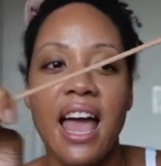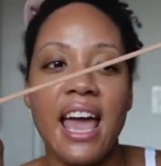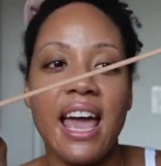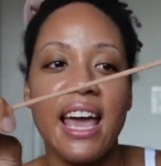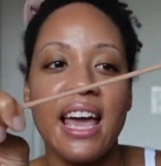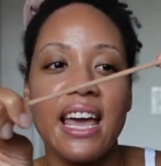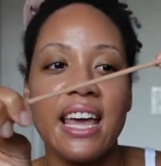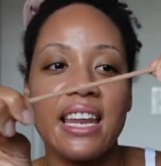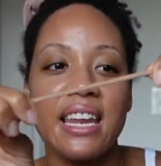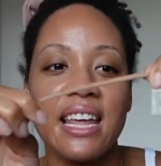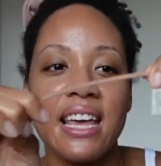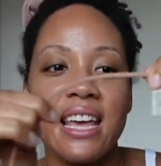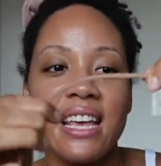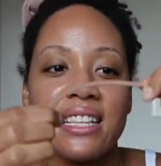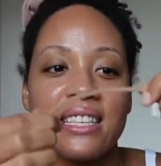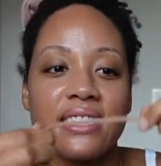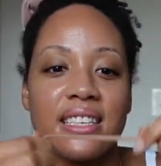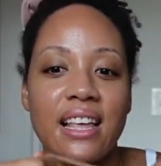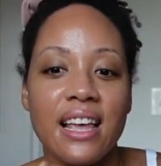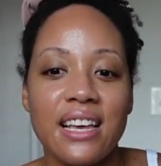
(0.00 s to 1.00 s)
And
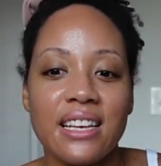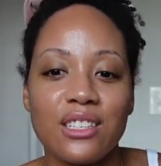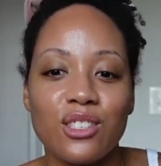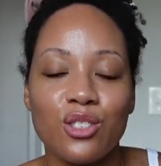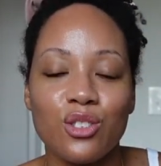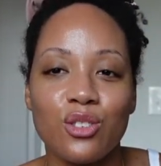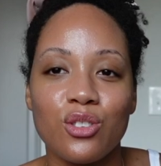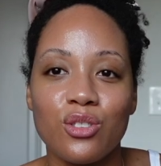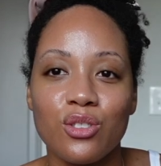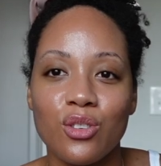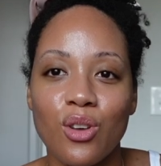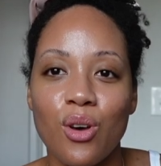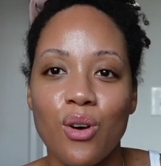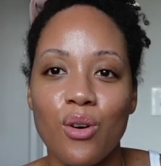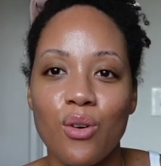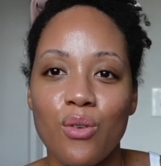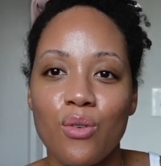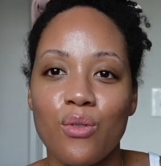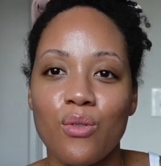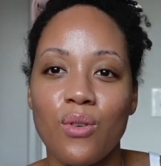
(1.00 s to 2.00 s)
it's like
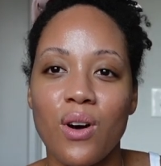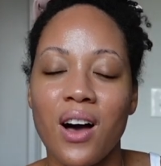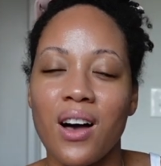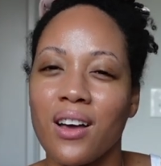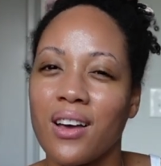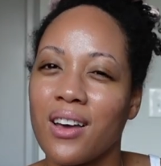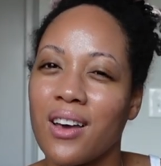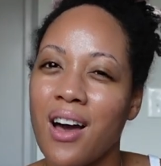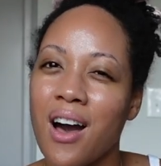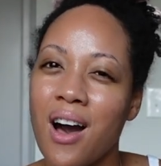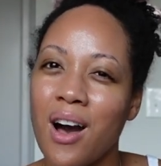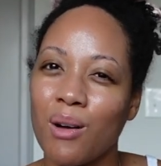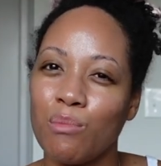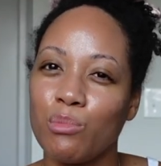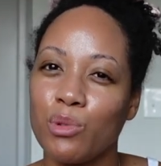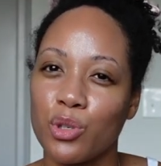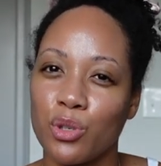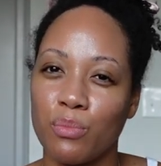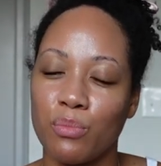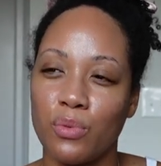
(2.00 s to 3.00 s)
so
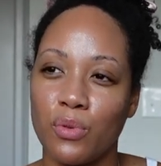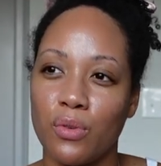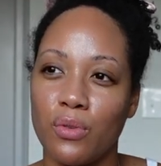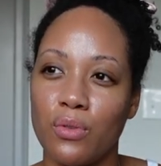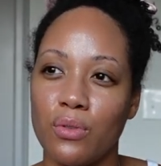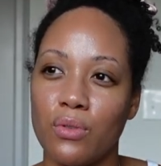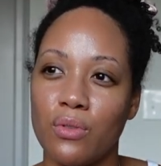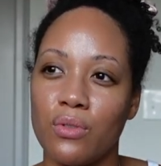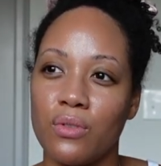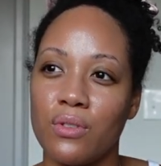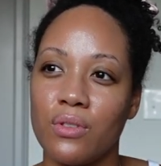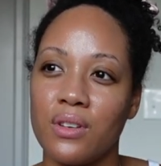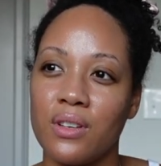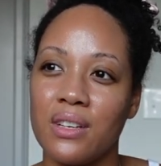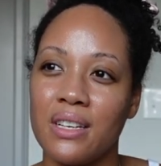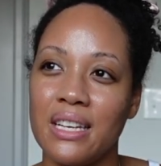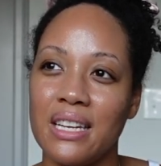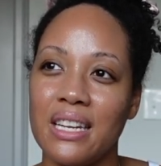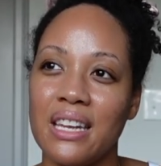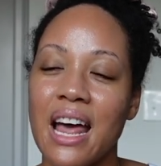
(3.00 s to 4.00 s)
uncomfortable.
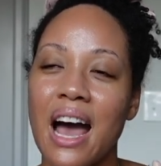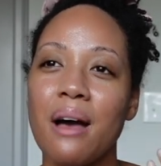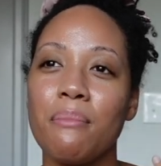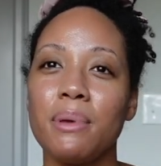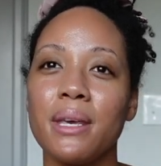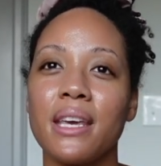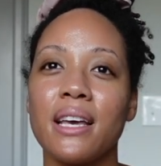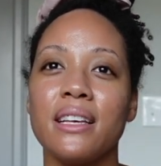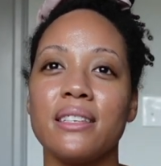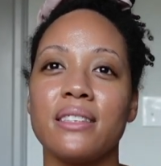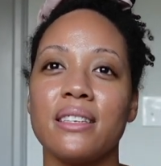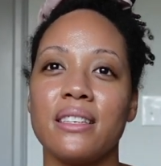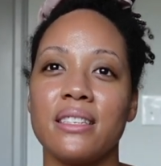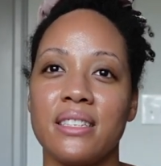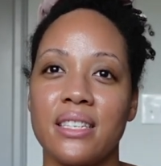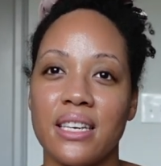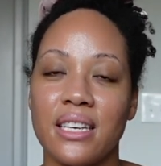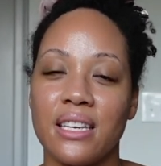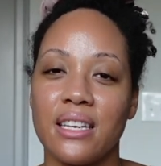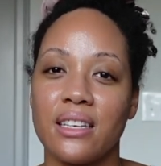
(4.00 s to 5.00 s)
Not because it
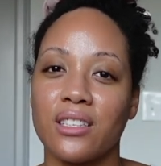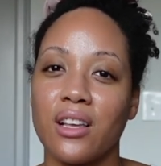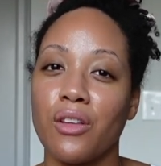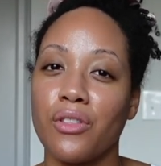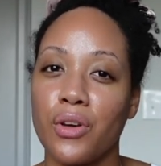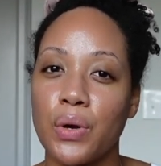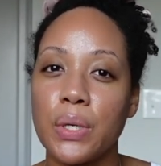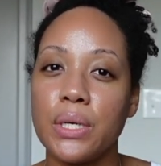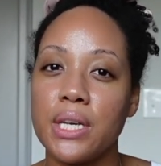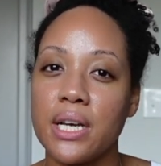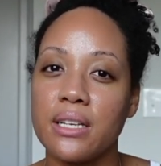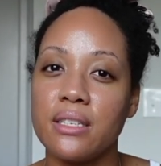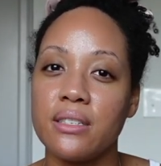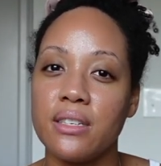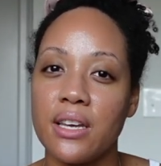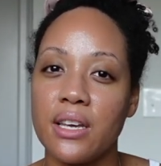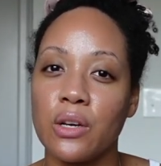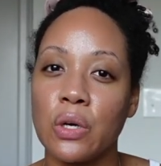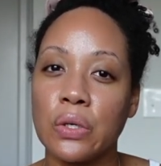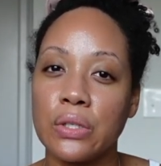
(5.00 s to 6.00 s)
digs, although it does
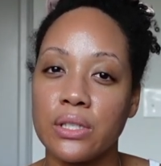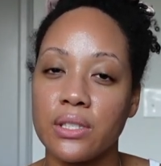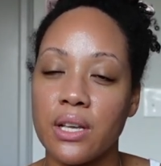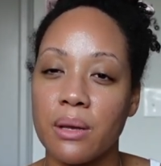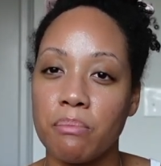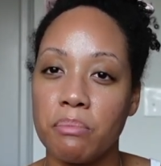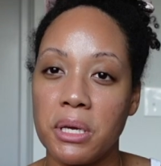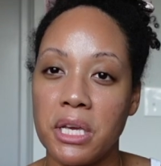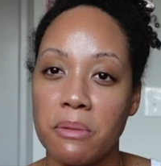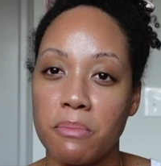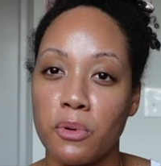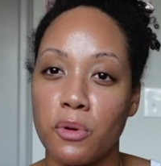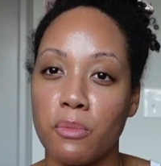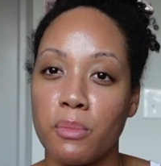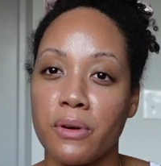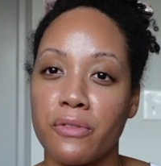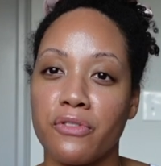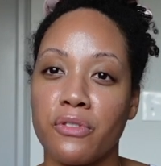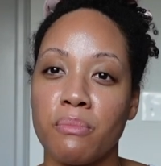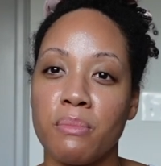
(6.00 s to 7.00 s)
dig on some people.
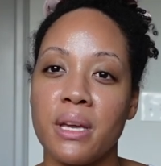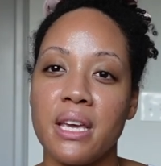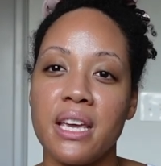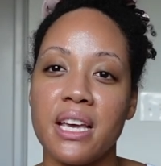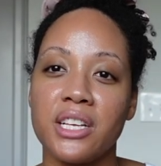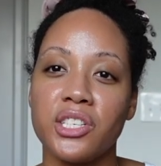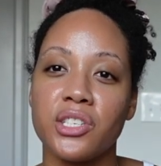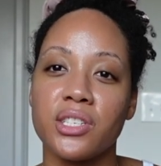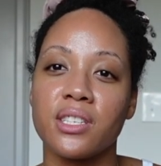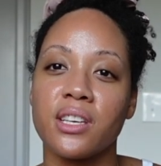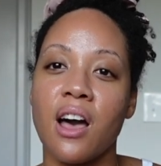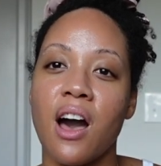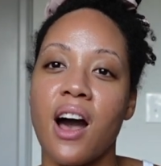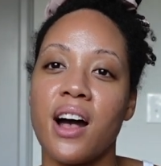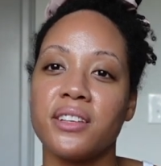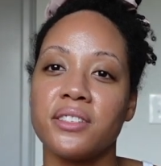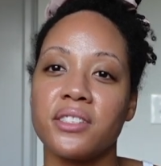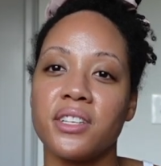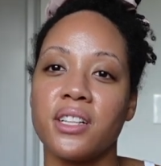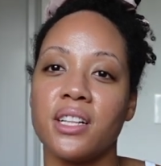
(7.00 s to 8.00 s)
But for me, it just
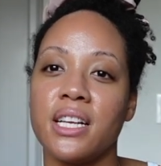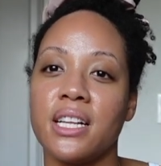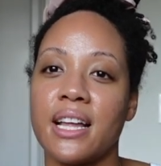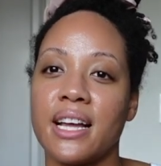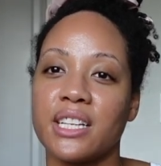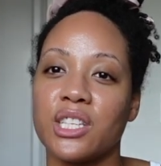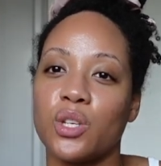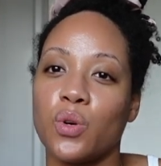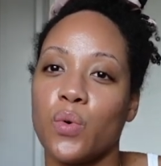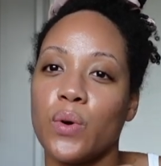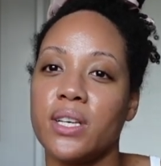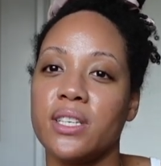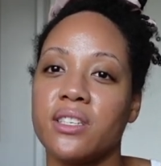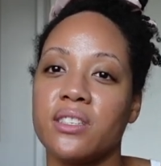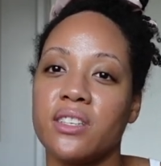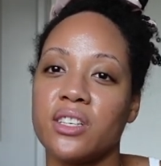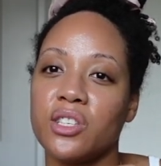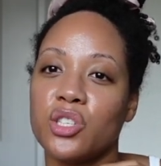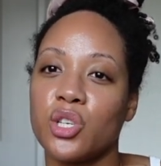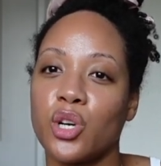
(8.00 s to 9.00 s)
constantly like
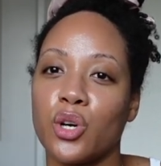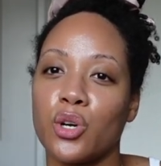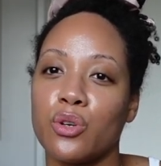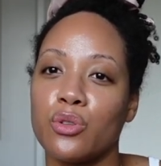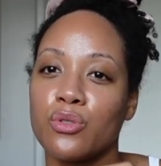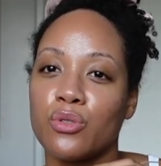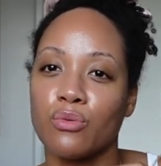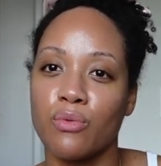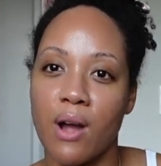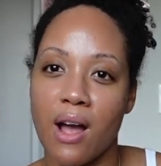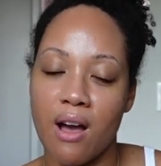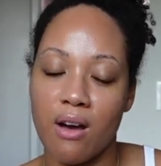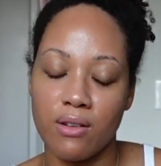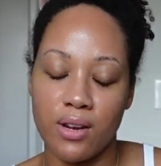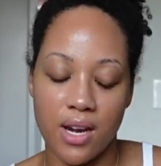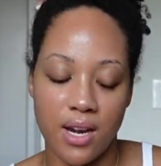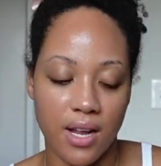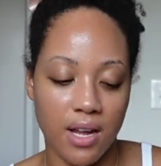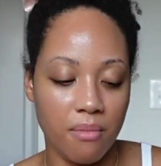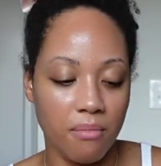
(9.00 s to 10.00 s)
twists and turns around.
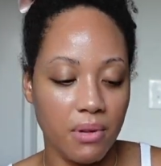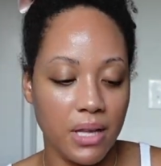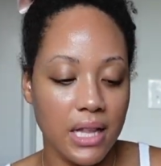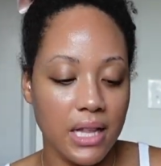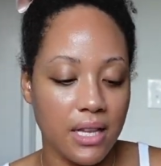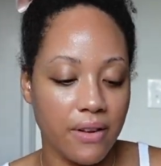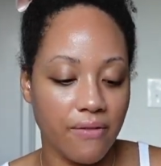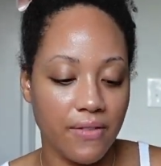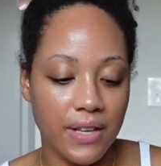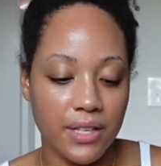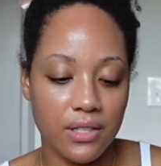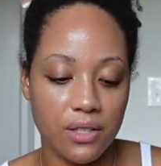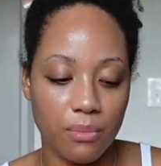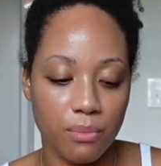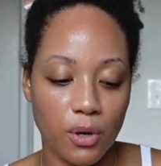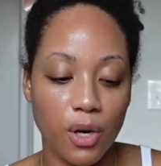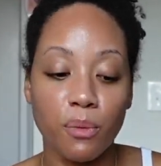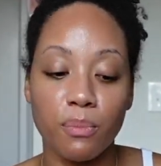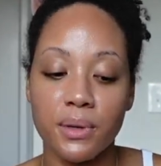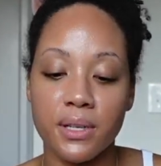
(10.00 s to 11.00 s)
And it completely defeats the
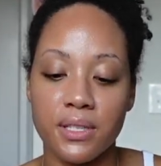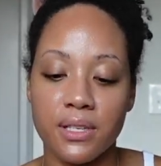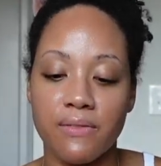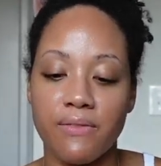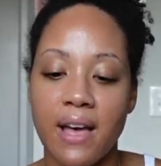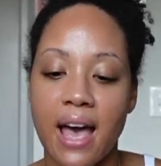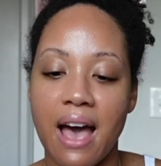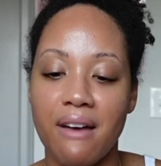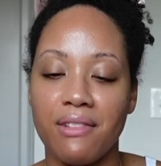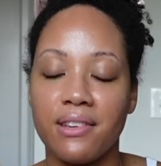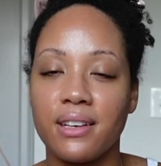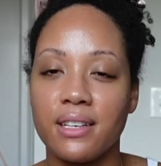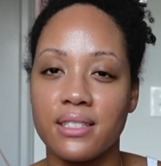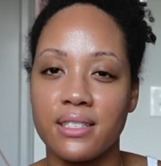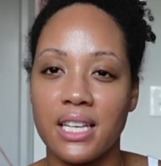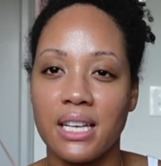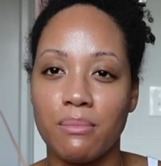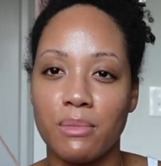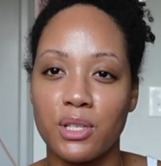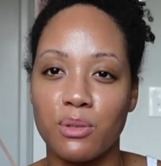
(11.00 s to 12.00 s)
purpose of having a
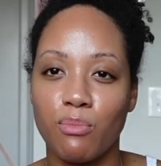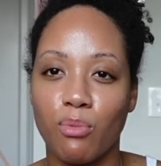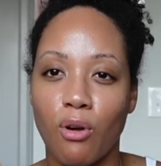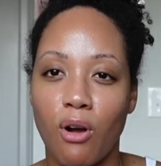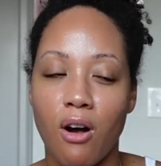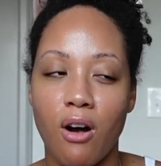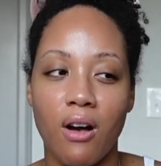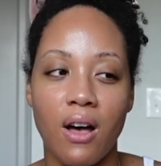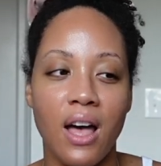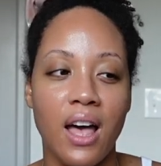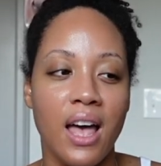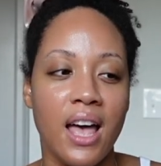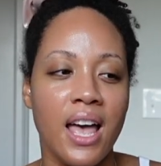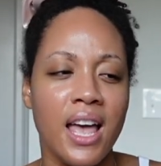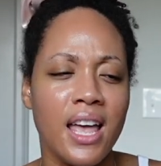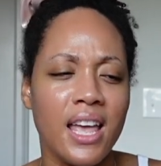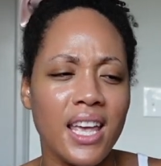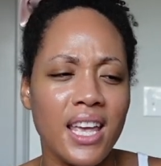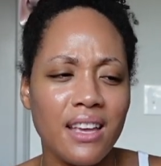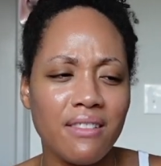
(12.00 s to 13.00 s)
seamless bra
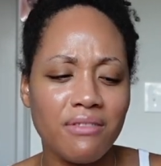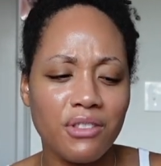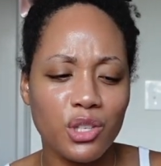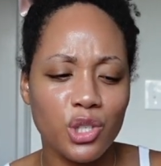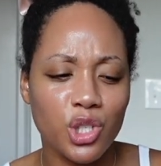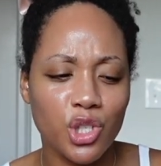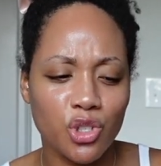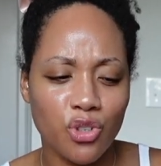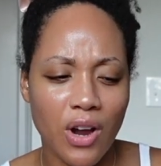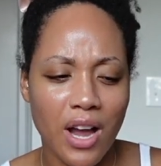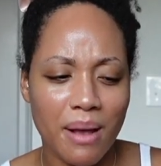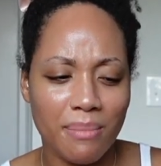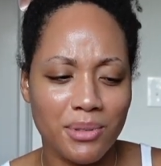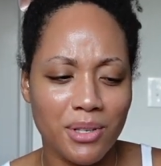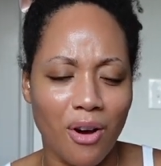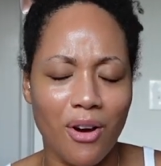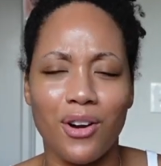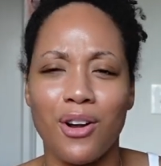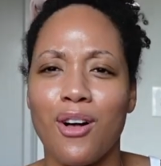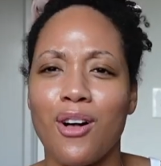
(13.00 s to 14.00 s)
if the straps
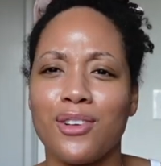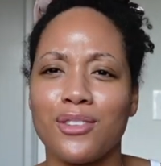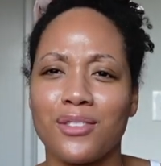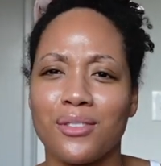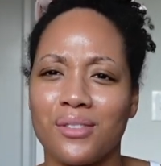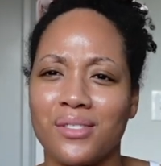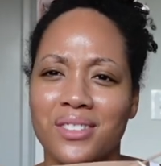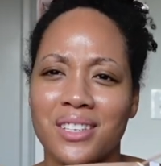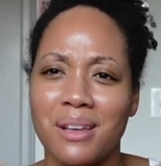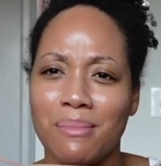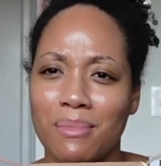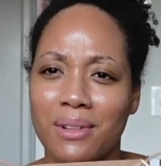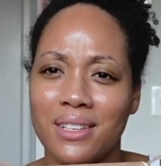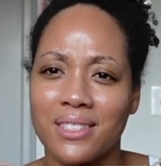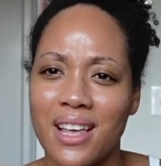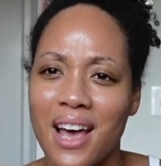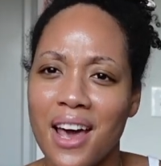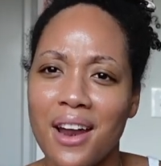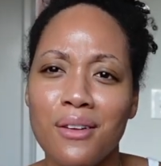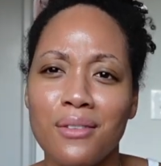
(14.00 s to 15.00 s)
aren't also
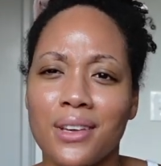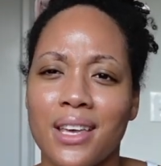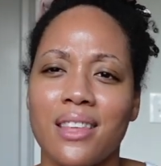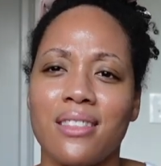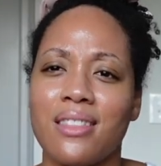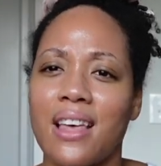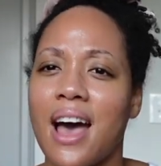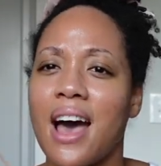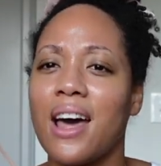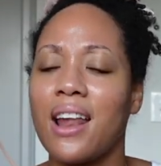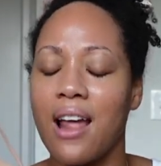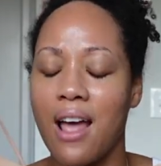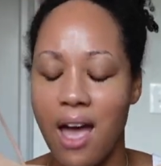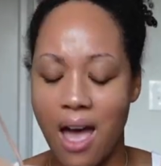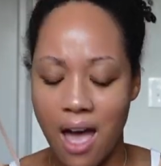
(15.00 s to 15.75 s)
seamless. I don't get that.